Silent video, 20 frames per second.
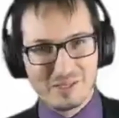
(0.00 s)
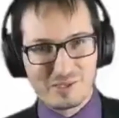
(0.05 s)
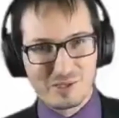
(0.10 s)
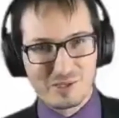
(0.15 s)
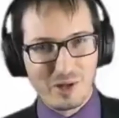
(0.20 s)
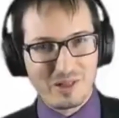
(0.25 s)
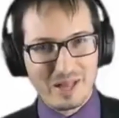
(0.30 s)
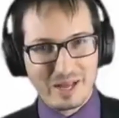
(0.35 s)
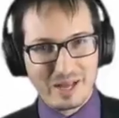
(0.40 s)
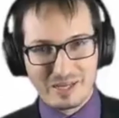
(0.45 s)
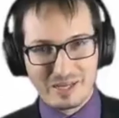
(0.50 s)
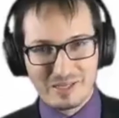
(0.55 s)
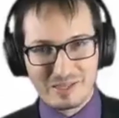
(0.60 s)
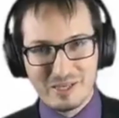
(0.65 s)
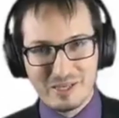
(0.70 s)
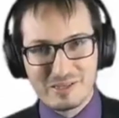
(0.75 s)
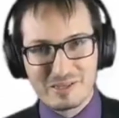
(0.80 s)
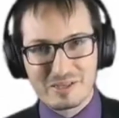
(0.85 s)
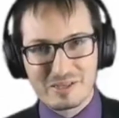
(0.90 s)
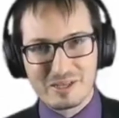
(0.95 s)
It's not like it's
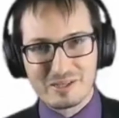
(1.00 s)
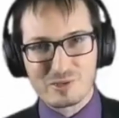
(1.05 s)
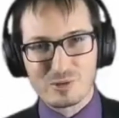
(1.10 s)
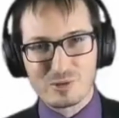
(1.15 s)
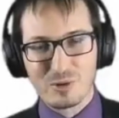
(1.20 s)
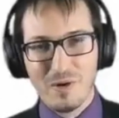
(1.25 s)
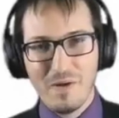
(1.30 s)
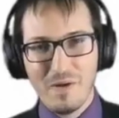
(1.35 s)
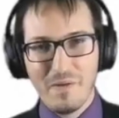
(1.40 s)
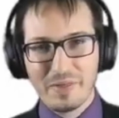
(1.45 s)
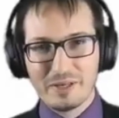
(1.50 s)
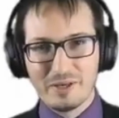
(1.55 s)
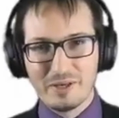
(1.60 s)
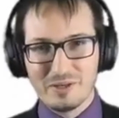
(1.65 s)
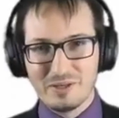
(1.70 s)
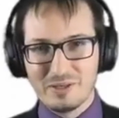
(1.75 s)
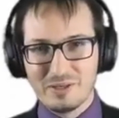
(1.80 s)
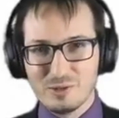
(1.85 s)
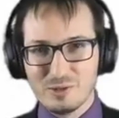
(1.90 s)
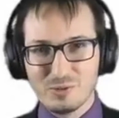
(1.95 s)
instant. So
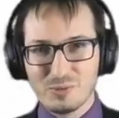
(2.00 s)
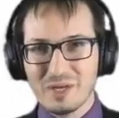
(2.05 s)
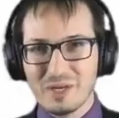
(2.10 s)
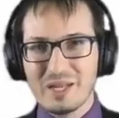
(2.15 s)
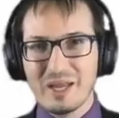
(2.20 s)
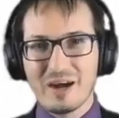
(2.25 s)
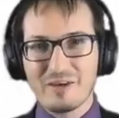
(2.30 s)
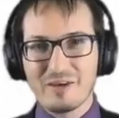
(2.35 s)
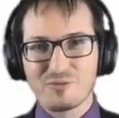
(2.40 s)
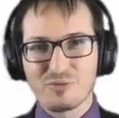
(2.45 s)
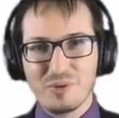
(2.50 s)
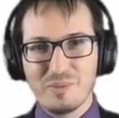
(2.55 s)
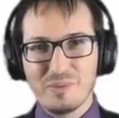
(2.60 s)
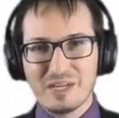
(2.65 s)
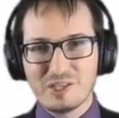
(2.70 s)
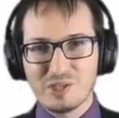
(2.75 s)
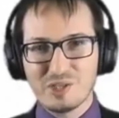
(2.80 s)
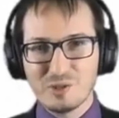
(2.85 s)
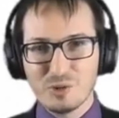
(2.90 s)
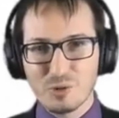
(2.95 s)
you really have to
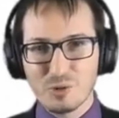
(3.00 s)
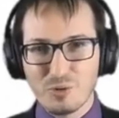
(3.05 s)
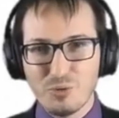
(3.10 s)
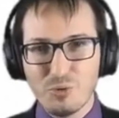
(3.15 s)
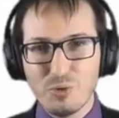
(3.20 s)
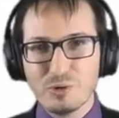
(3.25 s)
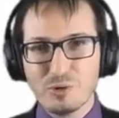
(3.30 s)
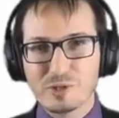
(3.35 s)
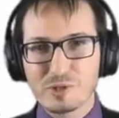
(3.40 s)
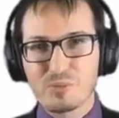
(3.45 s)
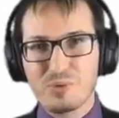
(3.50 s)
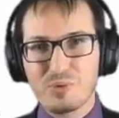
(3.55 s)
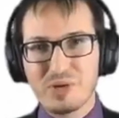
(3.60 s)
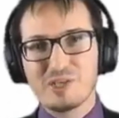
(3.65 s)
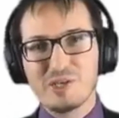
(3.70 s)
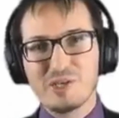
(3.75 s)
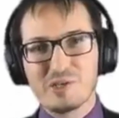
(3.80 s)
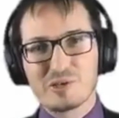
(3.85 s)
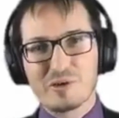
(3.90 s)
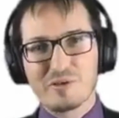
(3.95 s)
imagine your whole
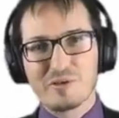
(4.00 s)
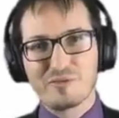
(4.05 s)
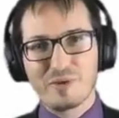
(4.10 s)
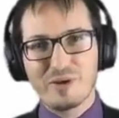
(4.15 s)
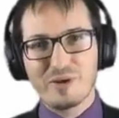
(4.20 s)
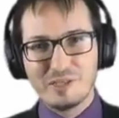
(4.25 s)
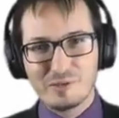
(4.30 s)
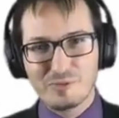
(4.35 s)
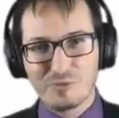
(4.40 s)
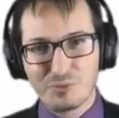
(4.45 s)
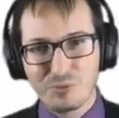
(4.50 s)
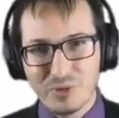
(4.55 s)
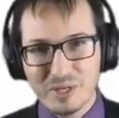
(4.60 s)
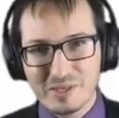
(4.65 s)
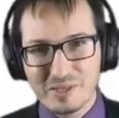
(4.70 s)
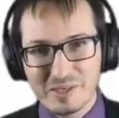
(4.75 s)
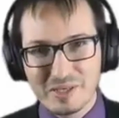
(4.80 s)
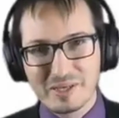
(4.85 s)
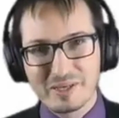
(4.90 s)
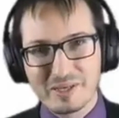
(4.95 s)
spreadsheet software is
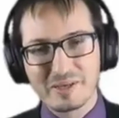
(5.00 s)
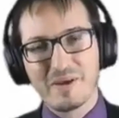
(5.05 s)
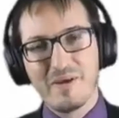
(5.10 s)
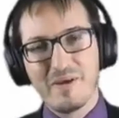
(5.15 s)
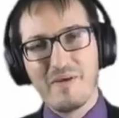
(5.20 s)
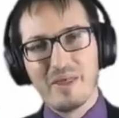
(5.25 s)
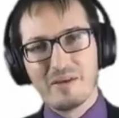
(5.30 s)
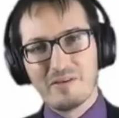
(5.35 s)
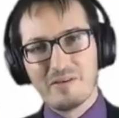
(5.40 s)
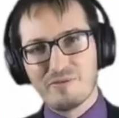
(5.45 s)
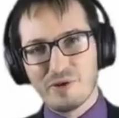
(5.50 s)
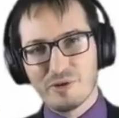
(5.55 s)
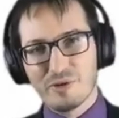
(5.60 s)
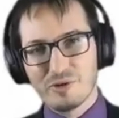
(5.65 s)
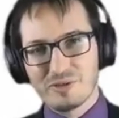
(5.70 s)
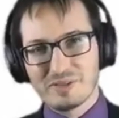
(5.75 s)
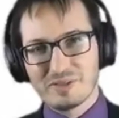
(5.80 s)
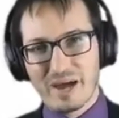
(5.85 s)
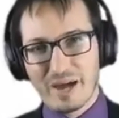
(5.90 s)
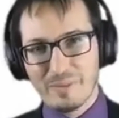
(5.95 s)
freezing for
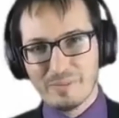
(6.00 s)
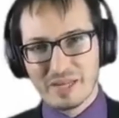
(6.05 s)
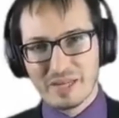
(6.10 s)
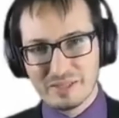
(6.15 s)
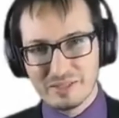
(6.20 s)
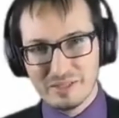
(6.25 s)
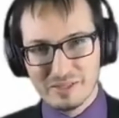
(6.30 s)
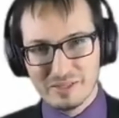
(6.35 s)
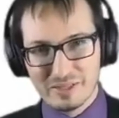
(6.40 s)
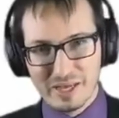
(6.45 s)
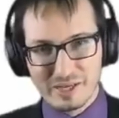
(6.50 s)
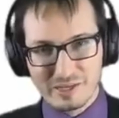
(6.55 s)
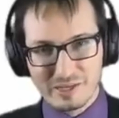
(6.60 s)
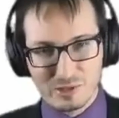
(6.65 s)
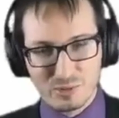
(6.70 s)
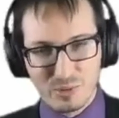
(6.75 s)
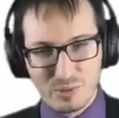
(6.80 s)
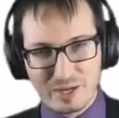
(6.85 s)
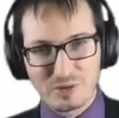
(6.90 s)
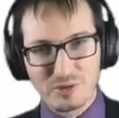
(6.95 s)
the time that it takes
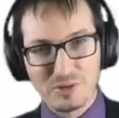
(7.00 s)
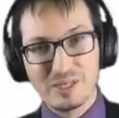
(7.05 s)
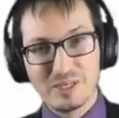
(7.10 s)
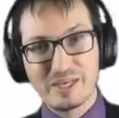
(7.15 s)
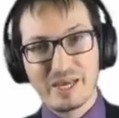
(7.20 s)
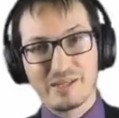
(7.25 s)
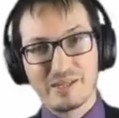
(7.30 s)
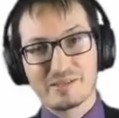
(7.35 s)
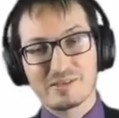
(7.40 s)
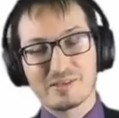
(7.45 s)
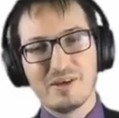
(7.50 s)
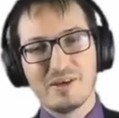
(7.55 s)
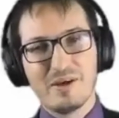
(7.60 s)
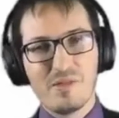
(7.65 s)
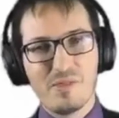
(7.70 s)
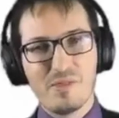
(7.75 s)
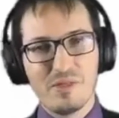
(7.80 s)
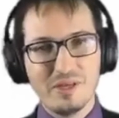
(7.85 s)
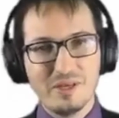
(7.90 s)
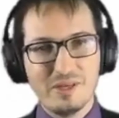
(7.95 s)
to actually get
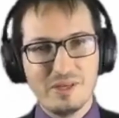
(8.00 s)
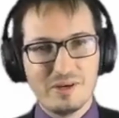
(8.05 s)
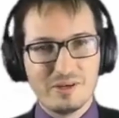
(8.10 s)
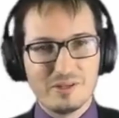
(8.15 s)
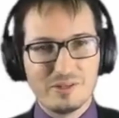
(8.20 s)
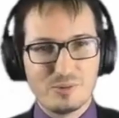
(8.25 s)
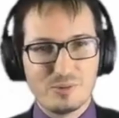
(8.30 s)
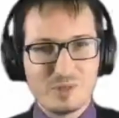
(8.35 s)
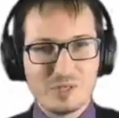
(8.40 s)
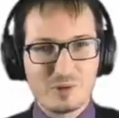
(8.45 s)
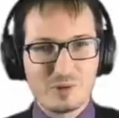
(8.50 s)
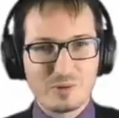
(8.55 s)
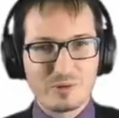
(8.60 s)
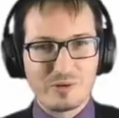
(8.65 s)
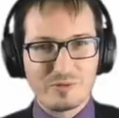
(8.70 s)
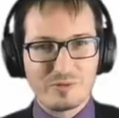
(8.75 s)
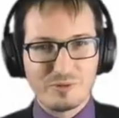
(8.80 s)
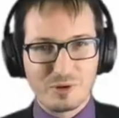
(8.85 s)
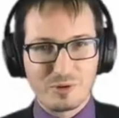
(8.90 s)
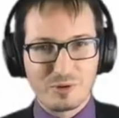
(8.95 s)
the result
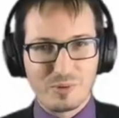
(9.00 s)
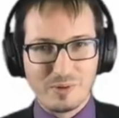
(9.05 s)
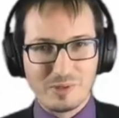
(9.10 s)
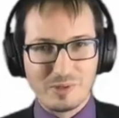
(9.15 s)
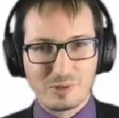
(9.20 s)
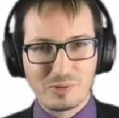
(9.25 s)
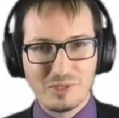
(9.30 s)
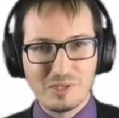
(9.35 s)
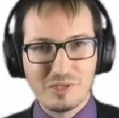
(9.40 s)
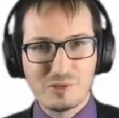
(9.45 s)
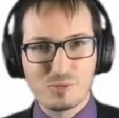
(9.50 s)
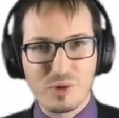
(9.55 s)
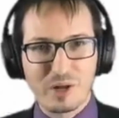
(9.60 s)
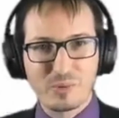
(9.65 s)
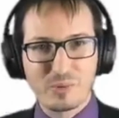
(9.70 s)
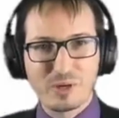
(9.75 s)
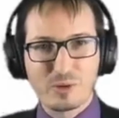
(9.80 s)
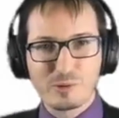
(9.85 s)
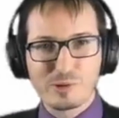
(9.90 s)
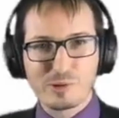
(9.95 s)
of your query. So this is
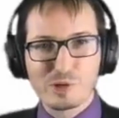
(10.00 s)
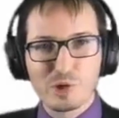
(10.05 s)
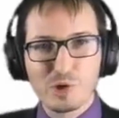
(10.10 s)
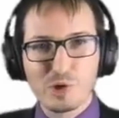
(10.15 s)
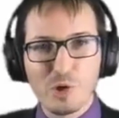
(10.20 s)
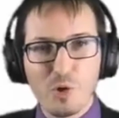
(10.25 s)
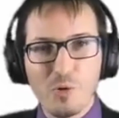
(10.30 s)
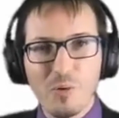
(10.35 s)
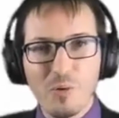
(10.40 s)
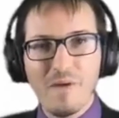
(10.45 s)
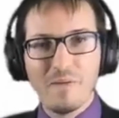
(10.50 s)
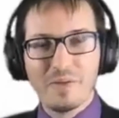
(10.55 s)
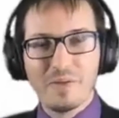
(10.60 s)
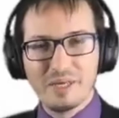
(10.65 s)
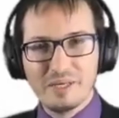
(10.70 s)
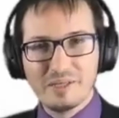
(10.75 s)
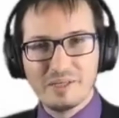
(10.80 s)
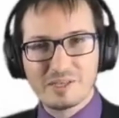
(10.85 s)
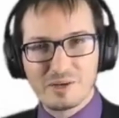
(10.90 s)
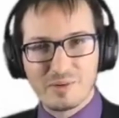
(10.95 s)
what we call slow
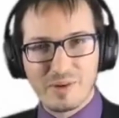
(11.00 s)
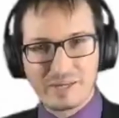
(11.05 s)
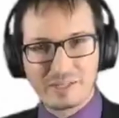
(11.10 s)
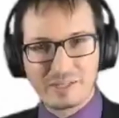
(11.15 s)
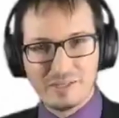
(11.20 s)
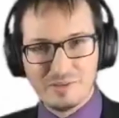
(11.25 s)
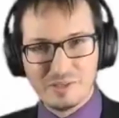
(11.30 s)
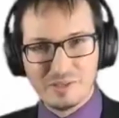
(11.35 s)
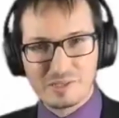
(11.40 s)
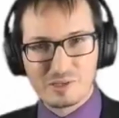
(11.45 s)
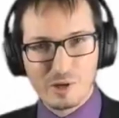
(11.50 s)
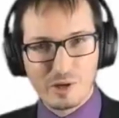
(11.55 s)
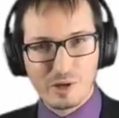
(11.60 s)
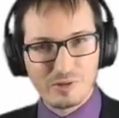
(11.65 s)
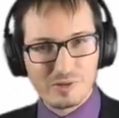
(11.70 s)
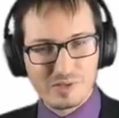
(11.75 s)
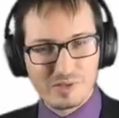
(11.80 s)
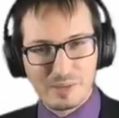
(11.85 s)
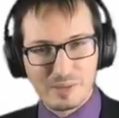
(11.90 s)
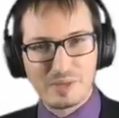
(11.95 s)
interactive. It's not
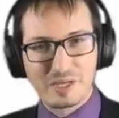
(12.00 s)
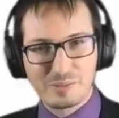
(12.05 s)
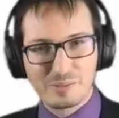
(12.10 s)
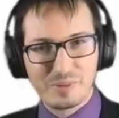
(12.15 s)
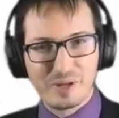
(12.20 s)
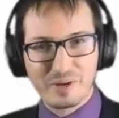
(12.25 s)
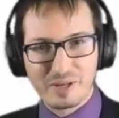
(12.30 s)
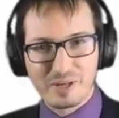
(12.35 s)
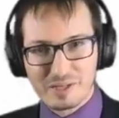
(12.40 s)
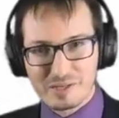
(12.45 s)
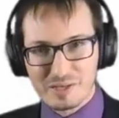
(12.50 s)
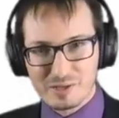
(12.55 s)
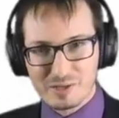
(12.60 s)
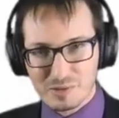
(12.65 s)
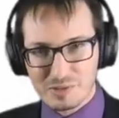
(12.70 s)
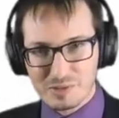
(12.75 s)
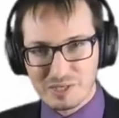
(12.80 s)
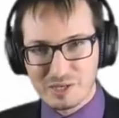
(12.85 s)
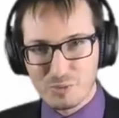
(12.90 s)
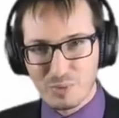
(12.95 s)
the same experience as
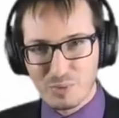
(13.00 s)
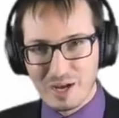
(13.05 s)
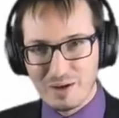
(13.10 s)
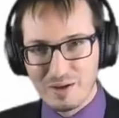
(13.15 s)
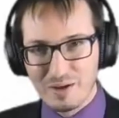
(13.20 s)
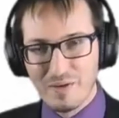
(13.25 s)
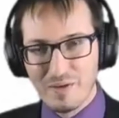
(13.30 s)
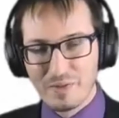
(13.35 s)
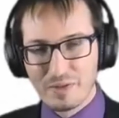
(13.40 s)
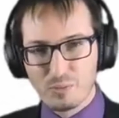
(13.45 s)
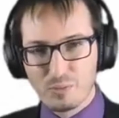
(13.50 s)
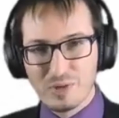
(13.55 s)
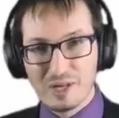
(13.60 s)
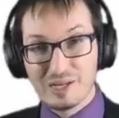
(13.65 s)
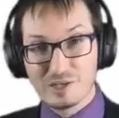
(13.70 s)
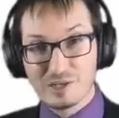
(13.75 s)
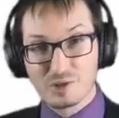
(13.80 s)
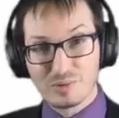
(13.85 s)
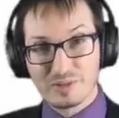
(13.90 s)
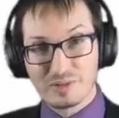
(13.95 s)
a SQL
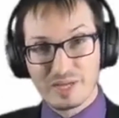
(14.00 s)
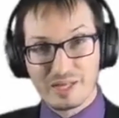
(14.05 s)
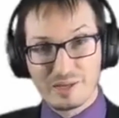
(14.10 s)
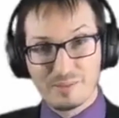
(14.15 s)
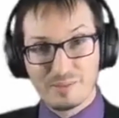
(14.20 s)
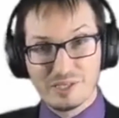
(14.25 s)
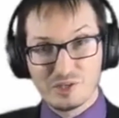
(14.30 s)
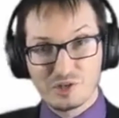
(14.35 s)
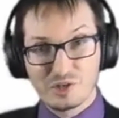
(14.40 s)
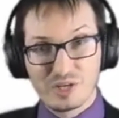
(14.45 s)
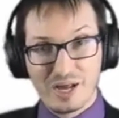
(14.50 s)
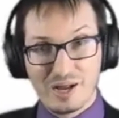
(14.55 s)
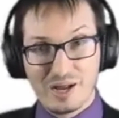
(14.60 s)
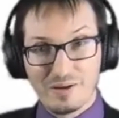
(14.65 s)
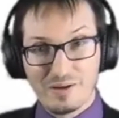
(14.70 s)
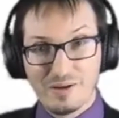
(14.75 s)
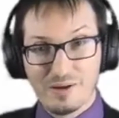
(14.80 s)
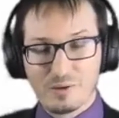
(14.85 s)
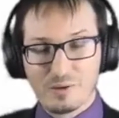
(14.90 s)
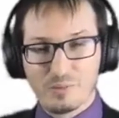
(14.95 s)
relational database shell
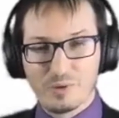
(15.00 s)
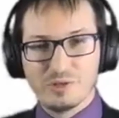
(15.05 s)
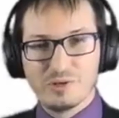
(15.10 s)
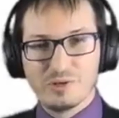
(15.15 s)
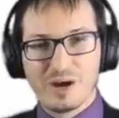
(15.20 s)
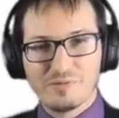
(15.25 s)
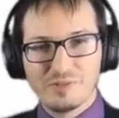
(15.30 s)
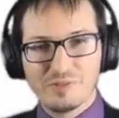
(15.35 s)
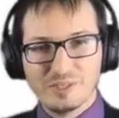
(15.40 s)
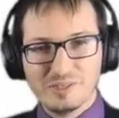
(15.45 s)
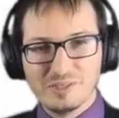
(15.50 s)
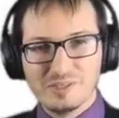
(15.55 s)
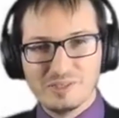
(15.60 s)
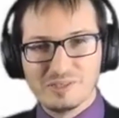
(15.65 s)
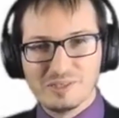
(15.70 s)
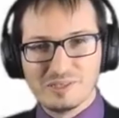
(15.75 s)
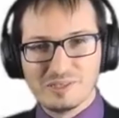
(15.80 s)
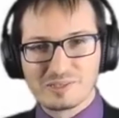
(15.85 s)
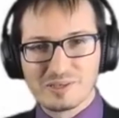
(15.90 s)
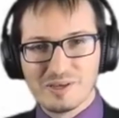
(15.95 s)
when you have
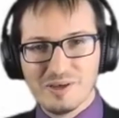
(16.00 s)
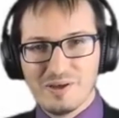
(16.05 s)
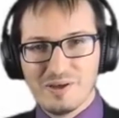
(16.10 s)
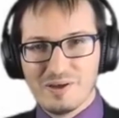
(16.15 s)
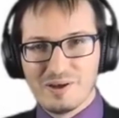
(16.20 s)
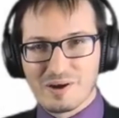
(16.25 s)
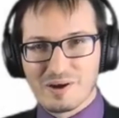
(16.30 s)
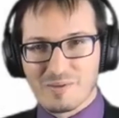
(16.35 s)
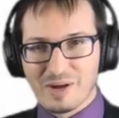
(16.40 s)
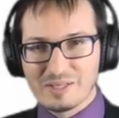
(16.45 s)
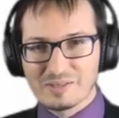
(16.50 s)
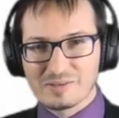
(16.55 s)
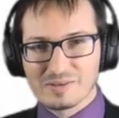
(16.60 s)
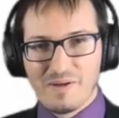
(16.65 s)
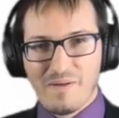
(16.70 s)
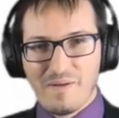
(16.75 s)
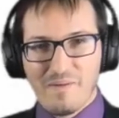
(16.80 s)
indices, right?